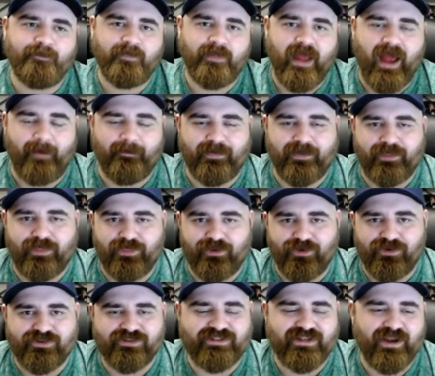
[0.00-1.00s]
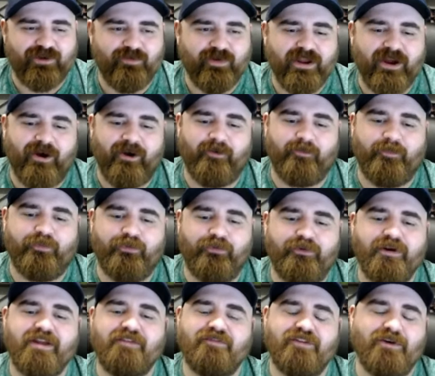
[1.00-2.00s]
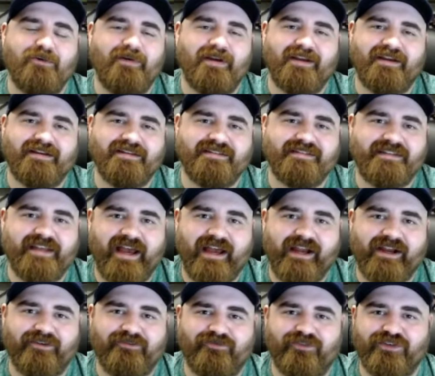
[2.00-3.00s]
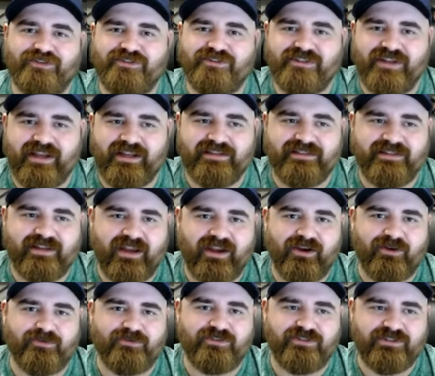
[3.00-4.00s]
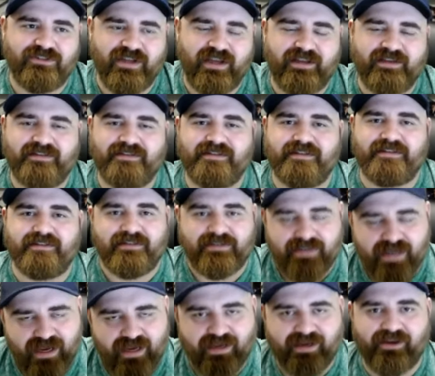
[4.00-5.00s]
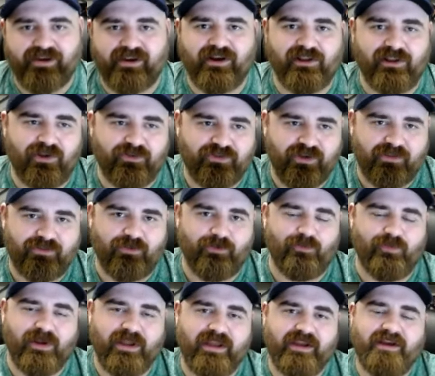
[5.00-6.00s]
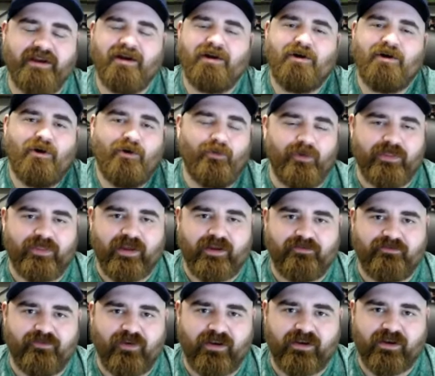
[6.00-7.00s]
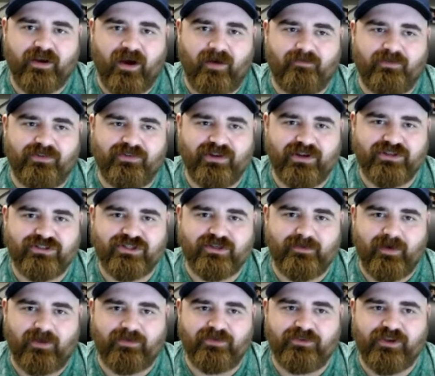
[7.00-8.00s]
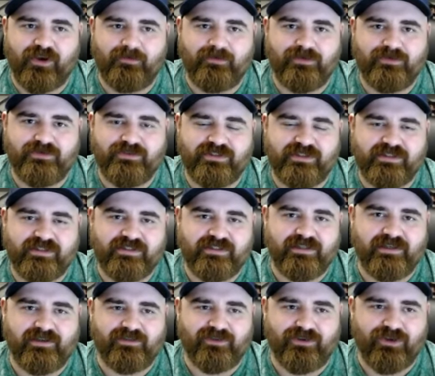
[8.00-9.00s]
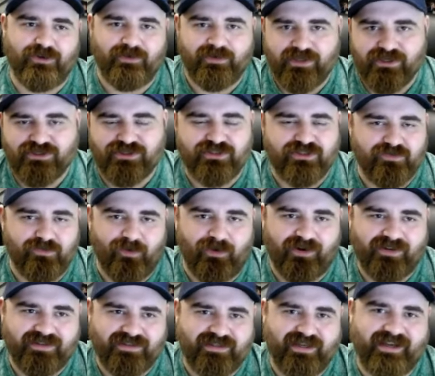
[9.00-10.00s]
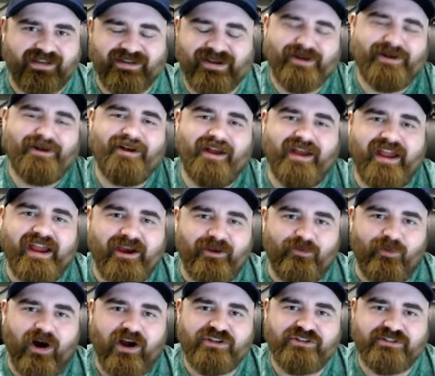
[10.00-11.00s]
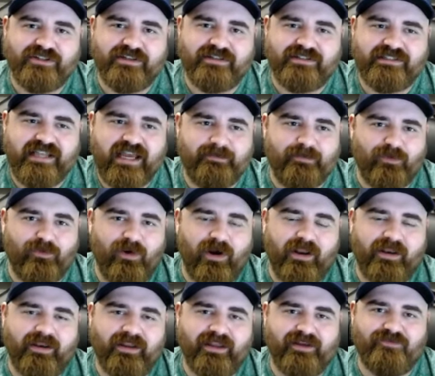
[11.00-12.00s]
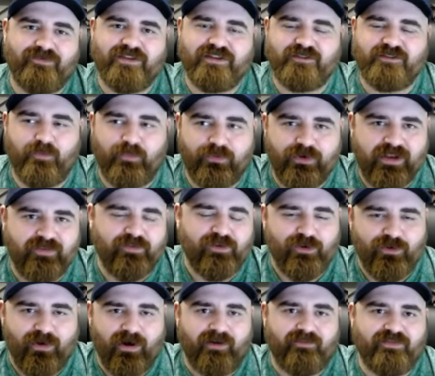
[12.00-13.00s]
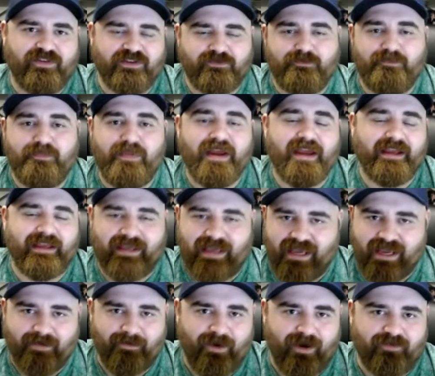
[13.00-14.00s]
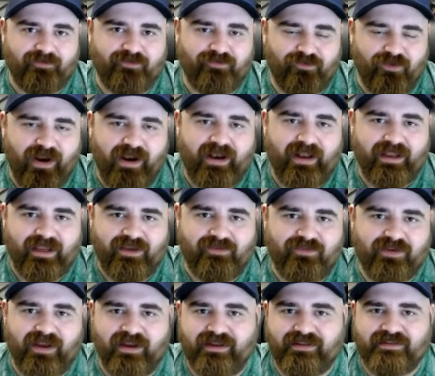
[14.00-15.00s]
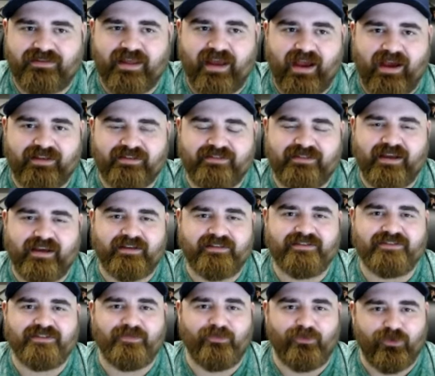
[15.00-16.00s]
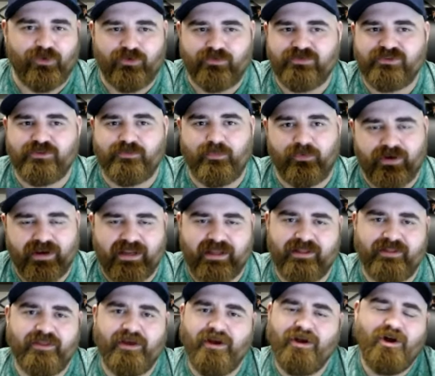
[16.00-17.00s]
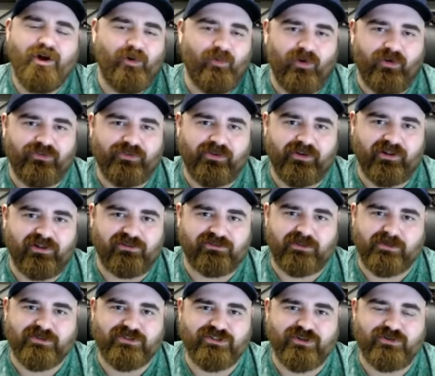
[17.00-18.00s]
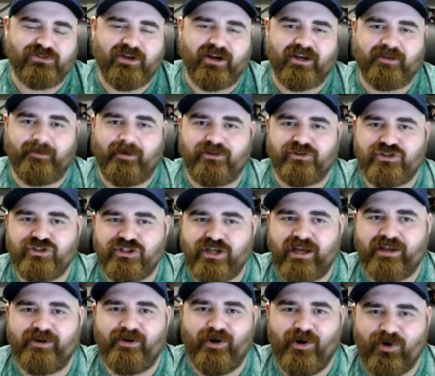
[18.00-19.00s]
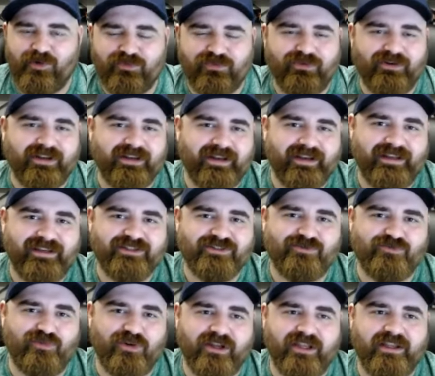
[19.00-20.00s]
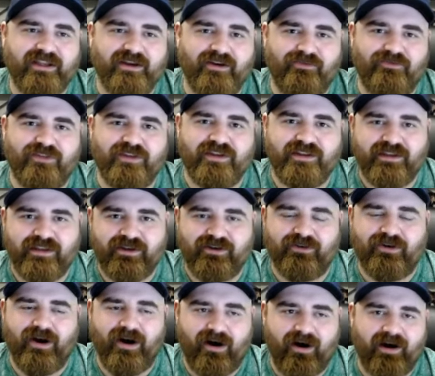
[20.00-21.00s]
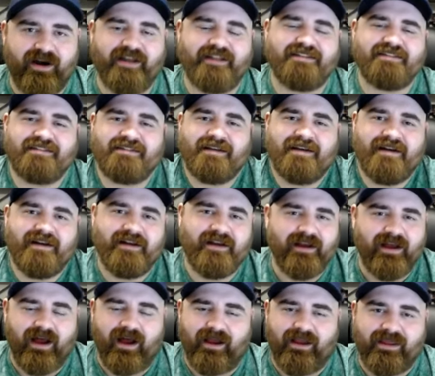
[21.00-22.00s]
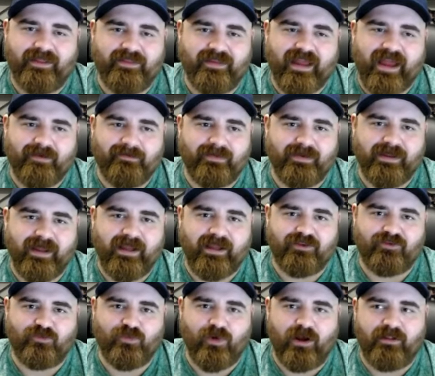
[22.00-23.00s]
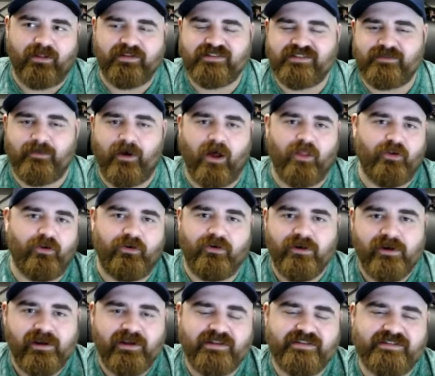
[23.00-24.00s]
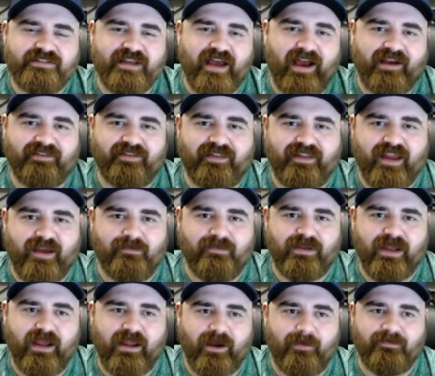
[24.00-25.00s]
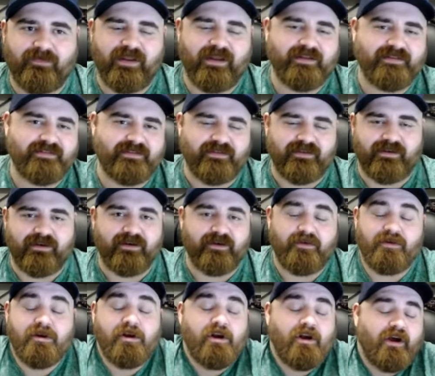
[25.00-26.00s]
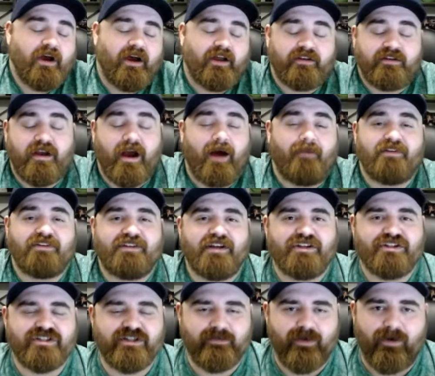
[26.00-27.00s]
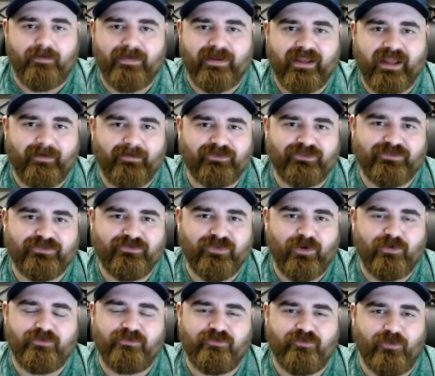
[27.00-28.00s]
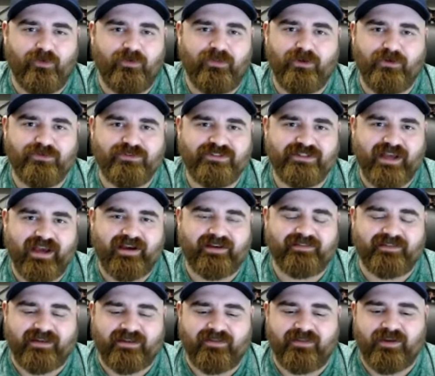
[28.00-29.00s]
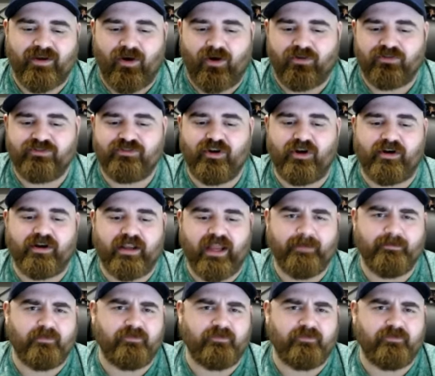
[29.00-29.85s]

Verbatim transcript: Happy Thursday. We are previewing Gonzaga versus San Diego State today. Going to close out the week with a fun conversation about the WCC and the new additions of Oregon State and Washington State, but wanted to give this preview of this big game on Friday evening against the Aztecs some room to breathe. We're also going to close out the show talking about Chet Holmgren and his Rookie of the Year odds uh, in the NBA, as well as some other Zags in the NBA updates and a, a conversation about being able to vote for those Zags in the All Star game.